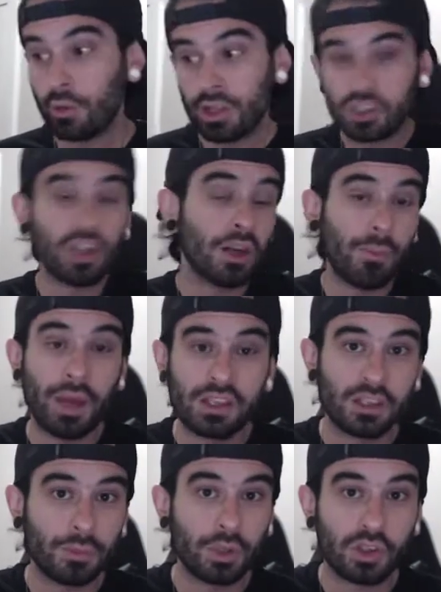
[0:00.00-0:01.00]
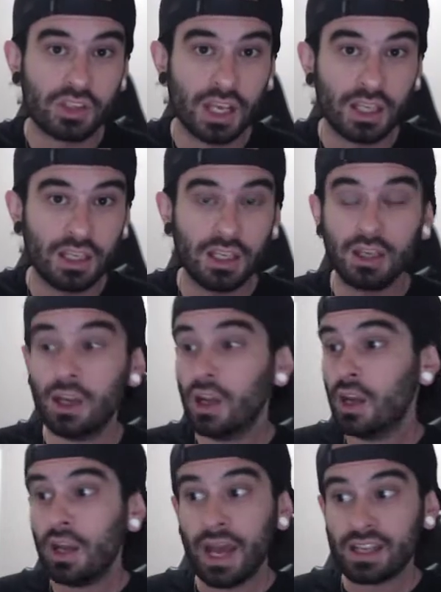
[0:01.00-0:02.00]
and it's going to mess up your psyche
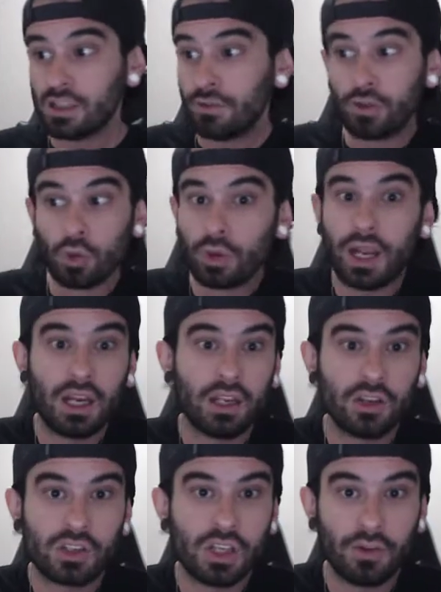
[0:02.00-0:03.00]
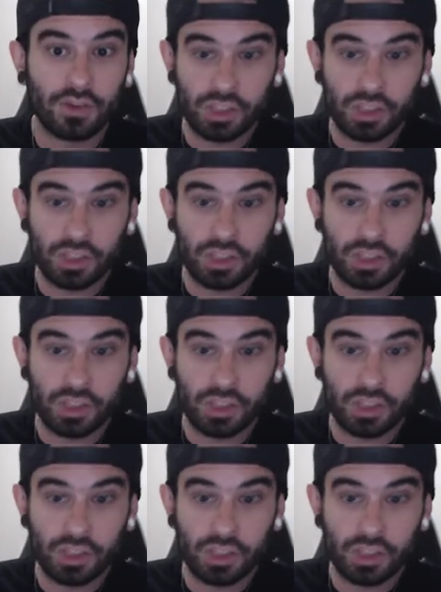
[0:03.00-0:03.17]
as if you were hating yourself.